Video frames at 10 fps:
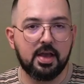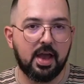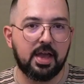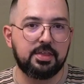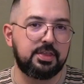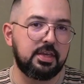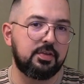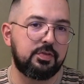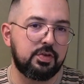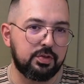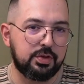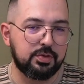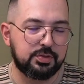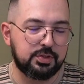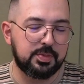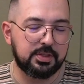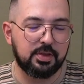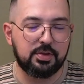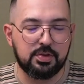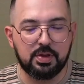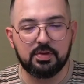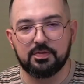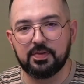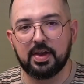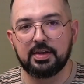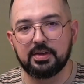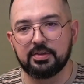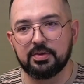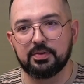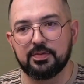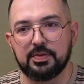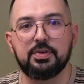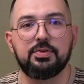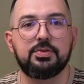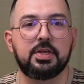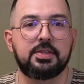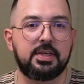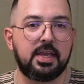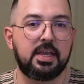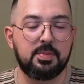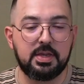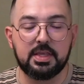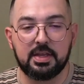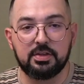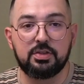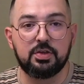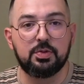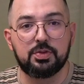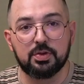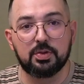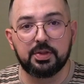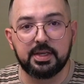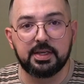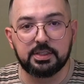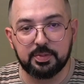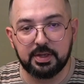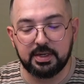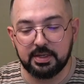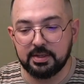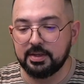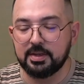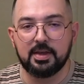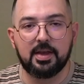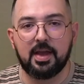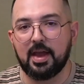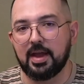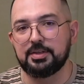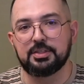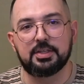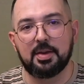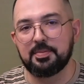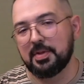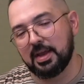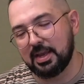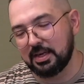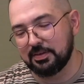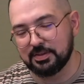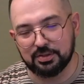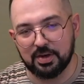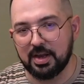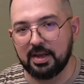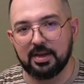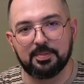I think if you YouTube it though, you can find other reviews on the KME that do thoroughly explain it. I can't even try.